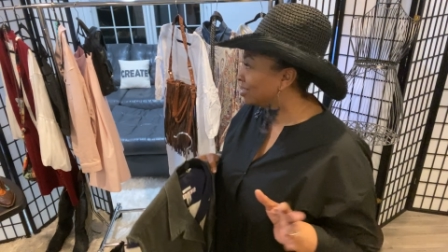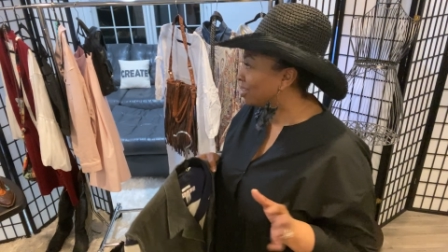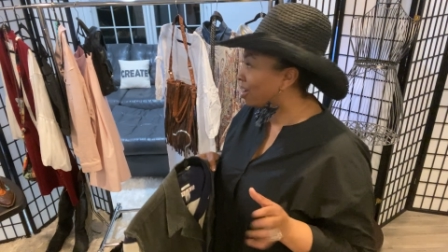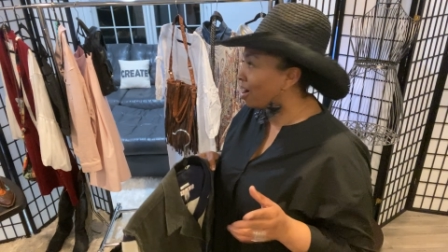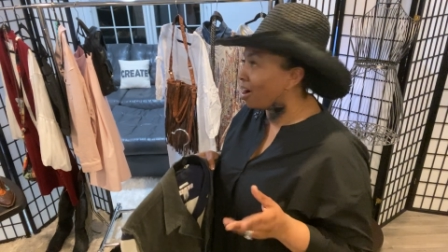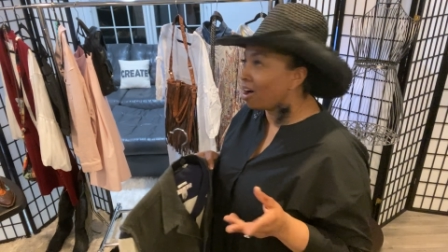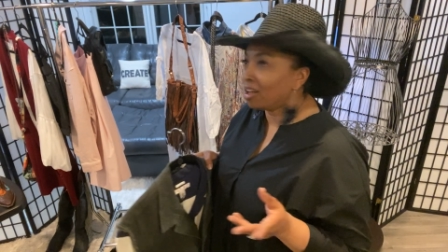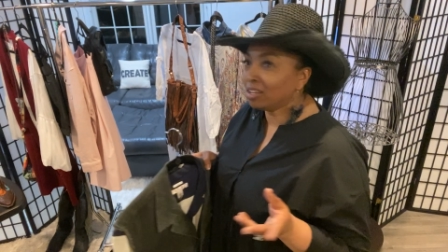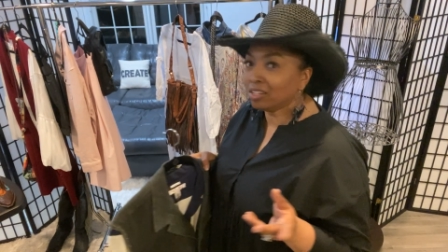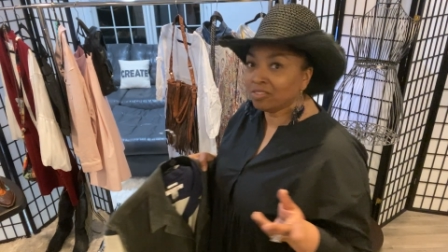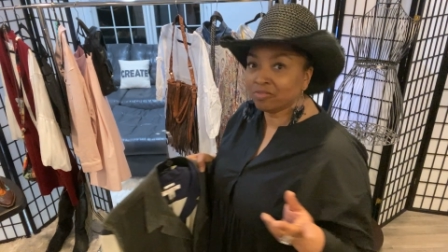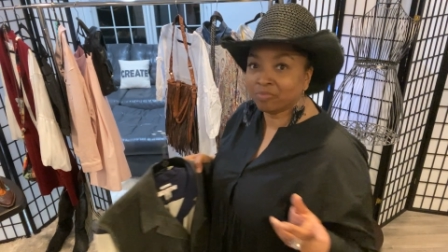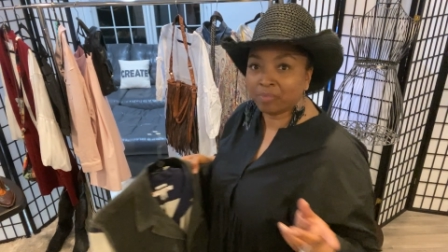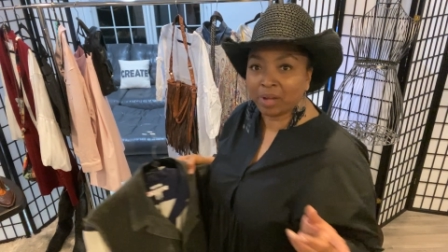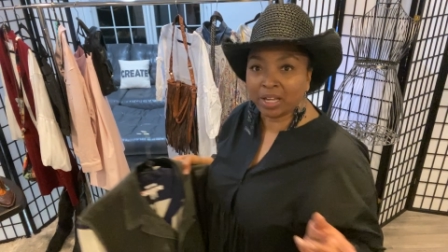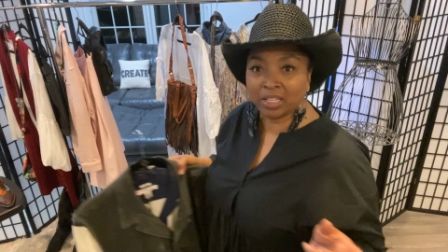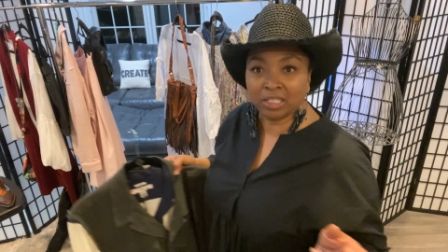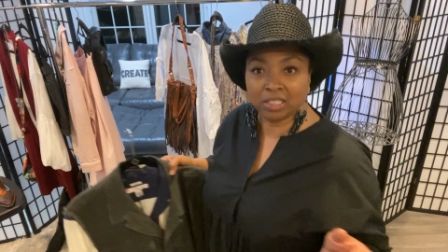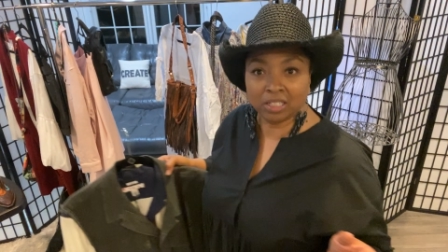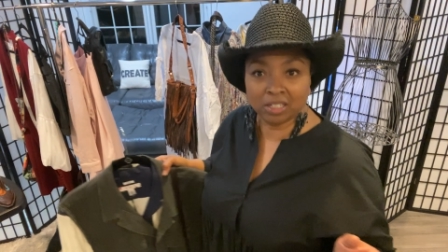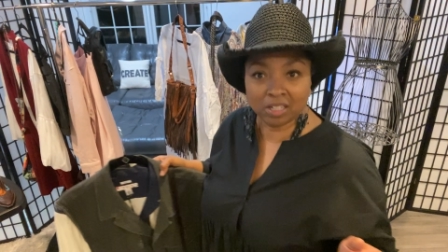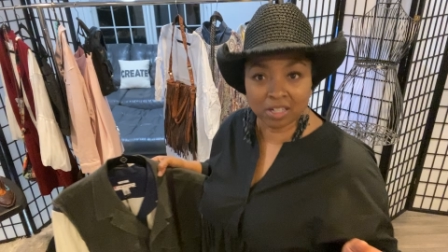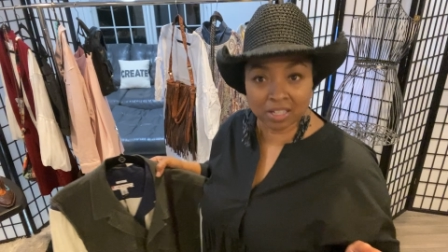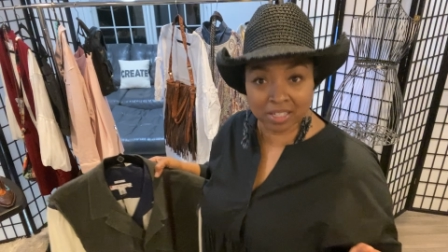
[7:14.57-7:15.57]
all of my
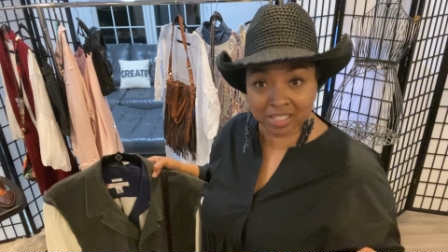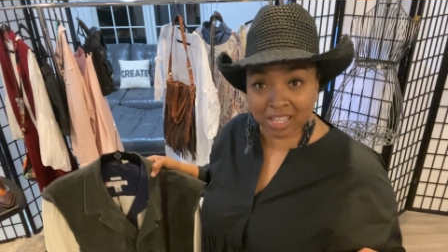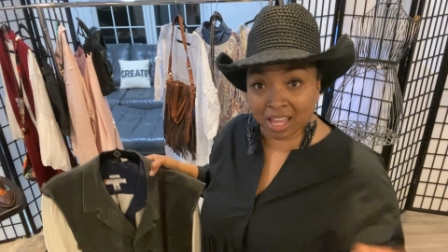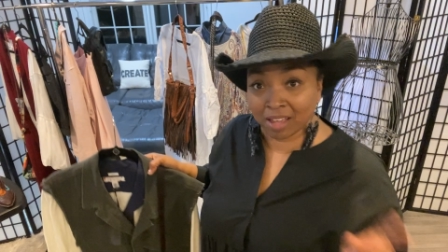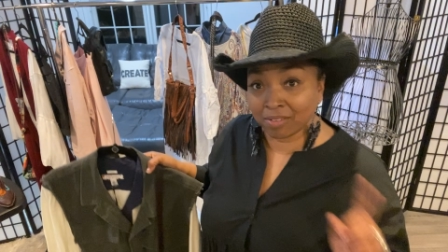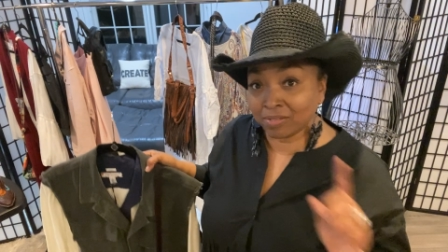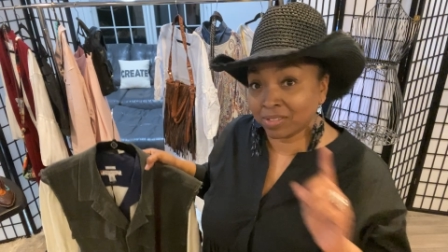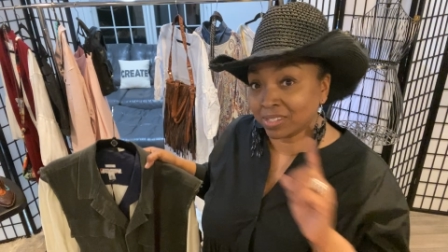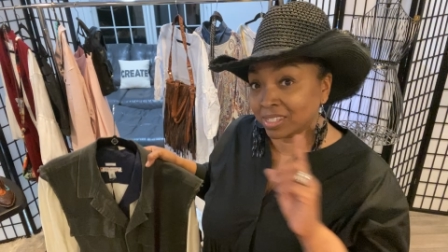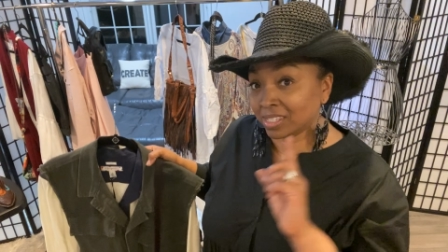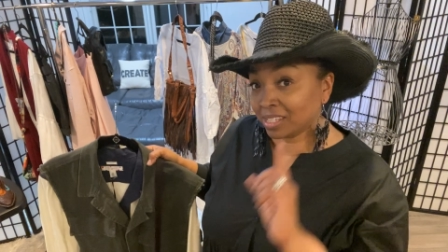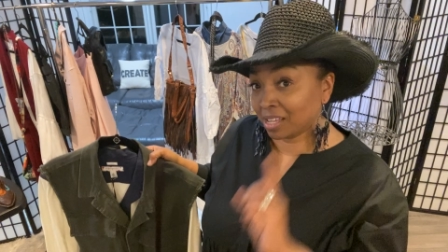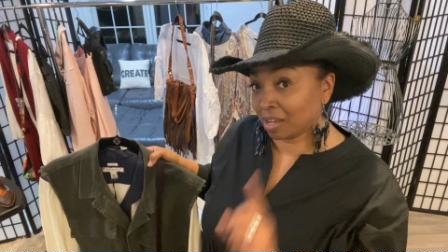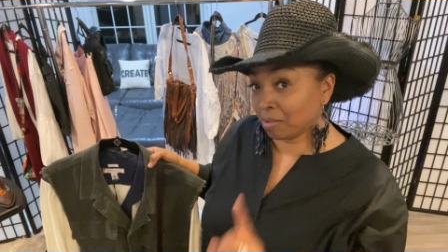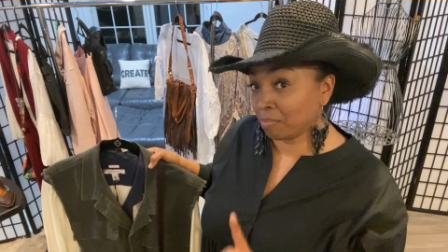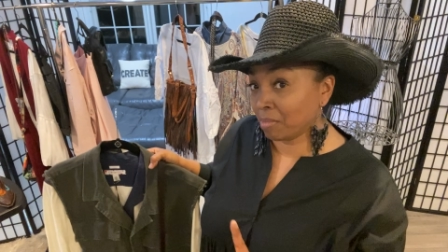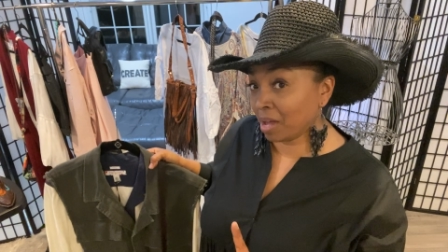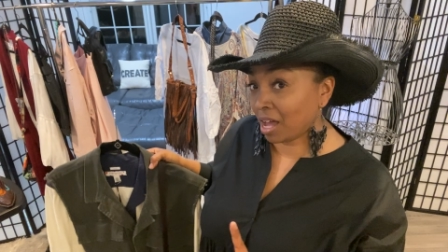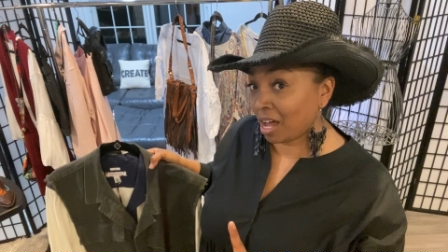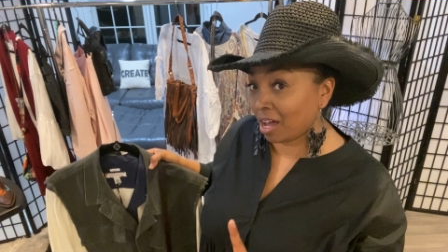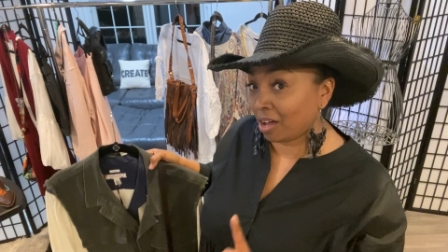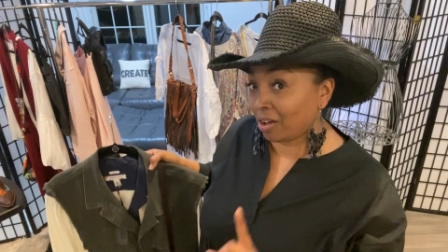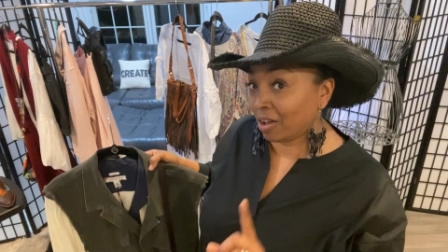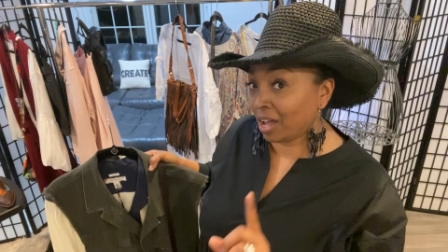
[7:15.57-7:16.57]
looks have
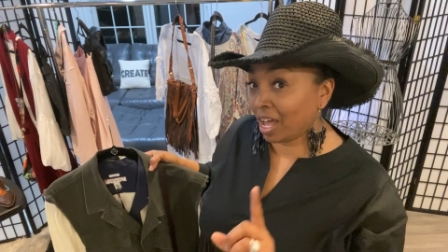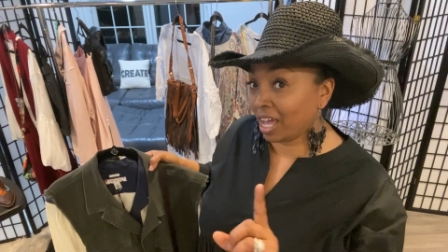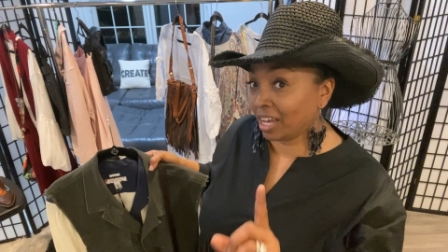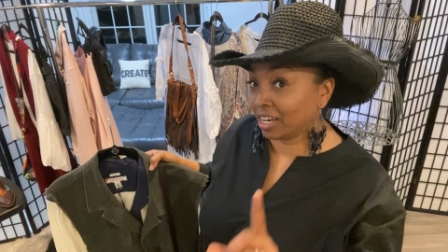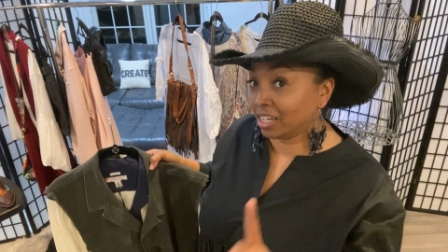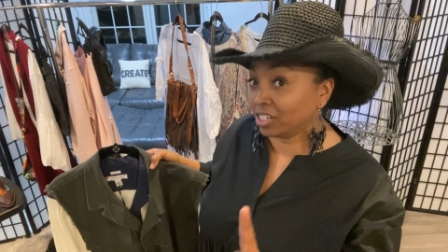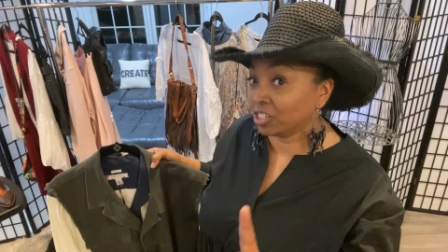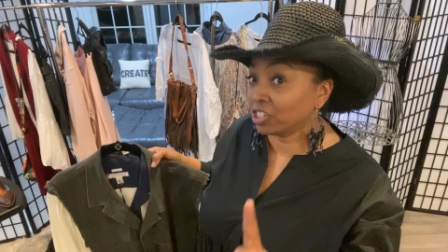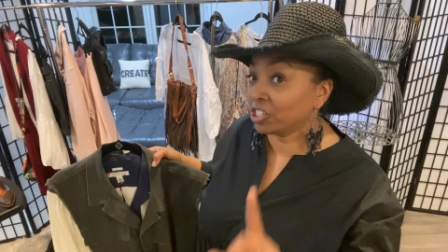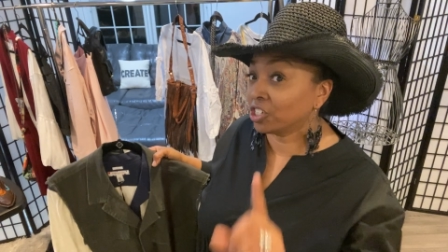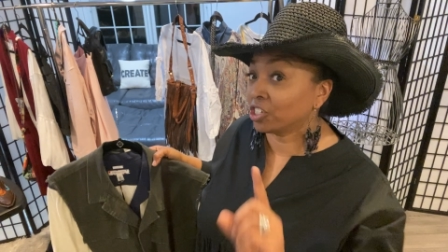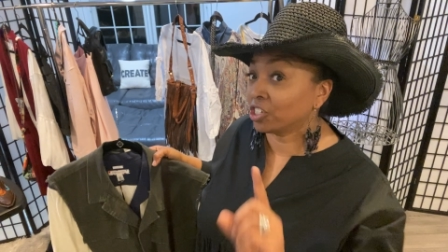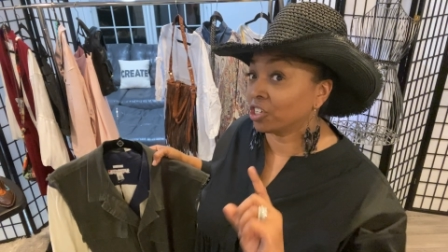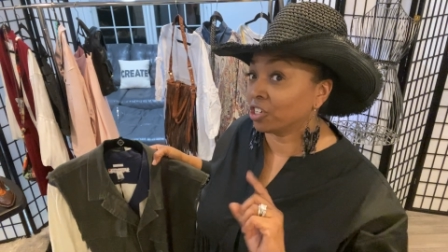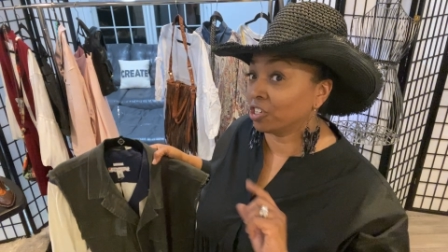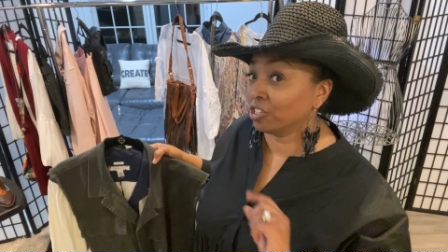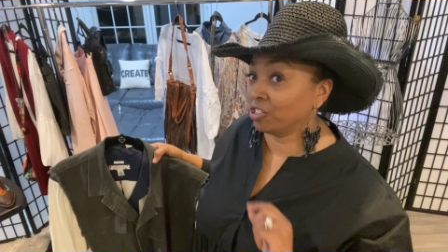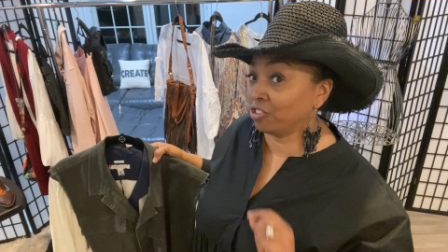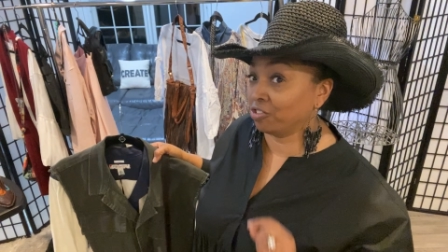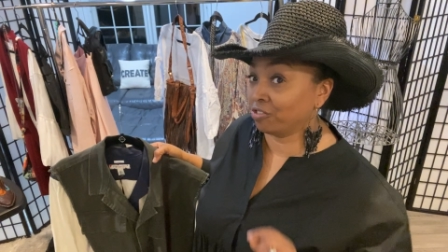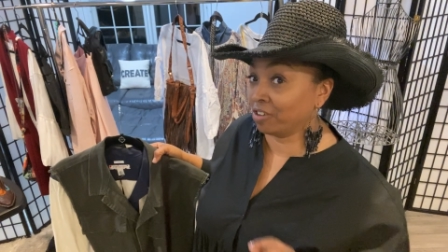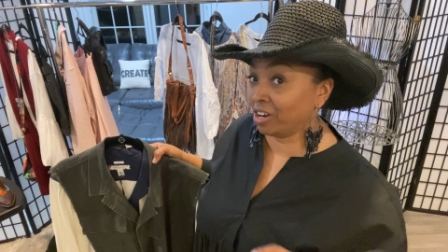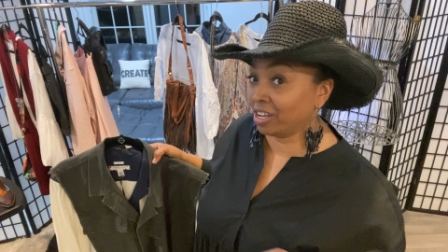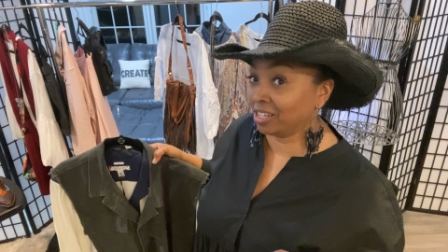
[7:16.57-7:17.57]
somehow had a
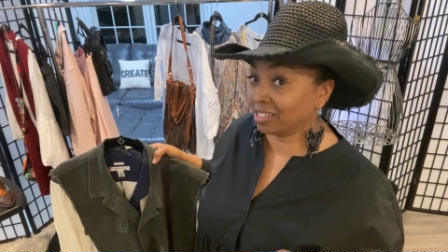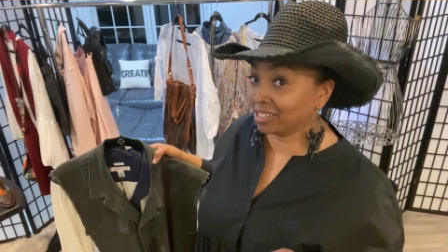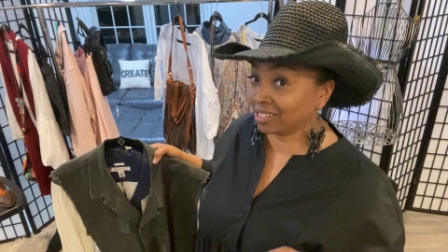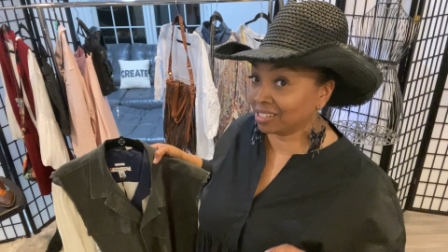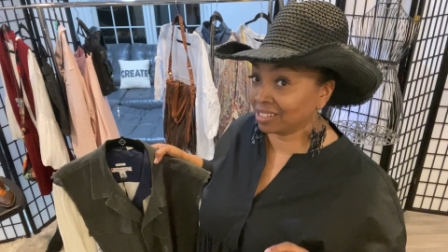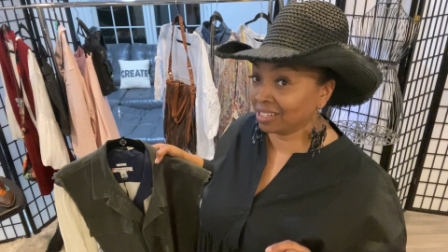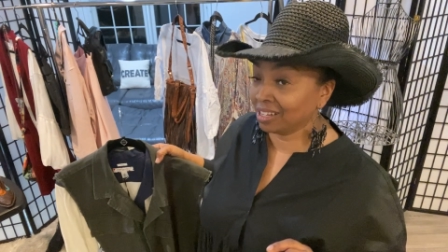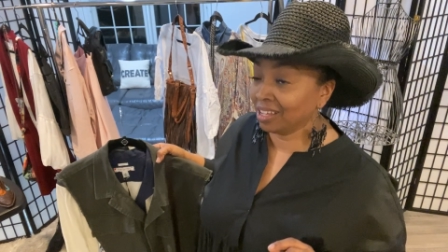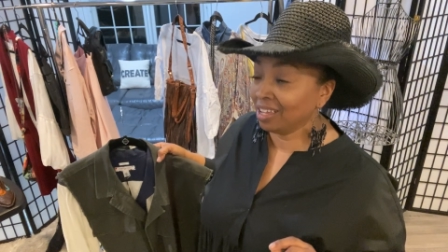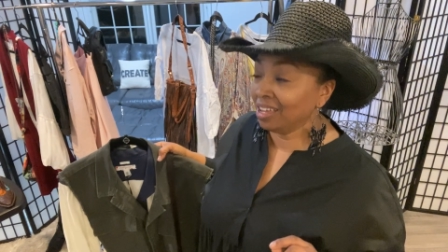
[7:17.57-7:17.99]
shirt dress.